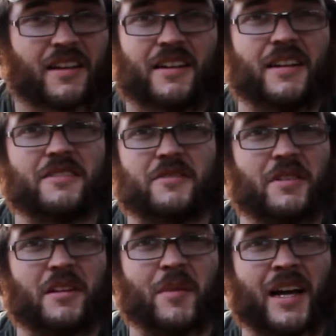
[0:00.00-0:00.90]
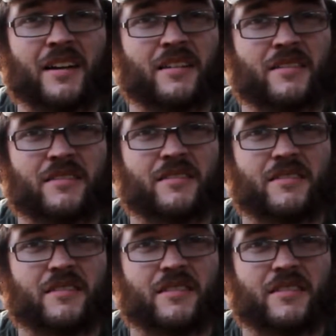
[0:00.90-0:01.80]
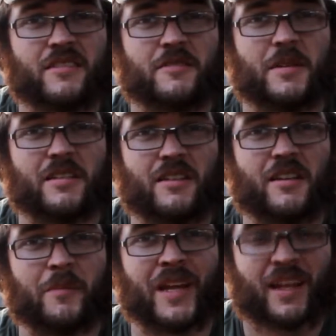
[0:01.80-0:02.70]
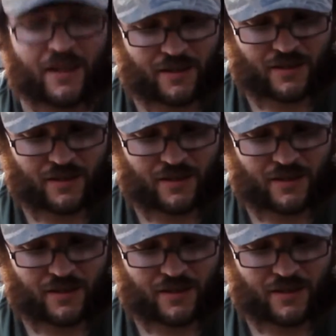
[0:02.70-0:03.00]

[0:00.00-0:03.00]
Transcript: doesn't really matter, especially to me.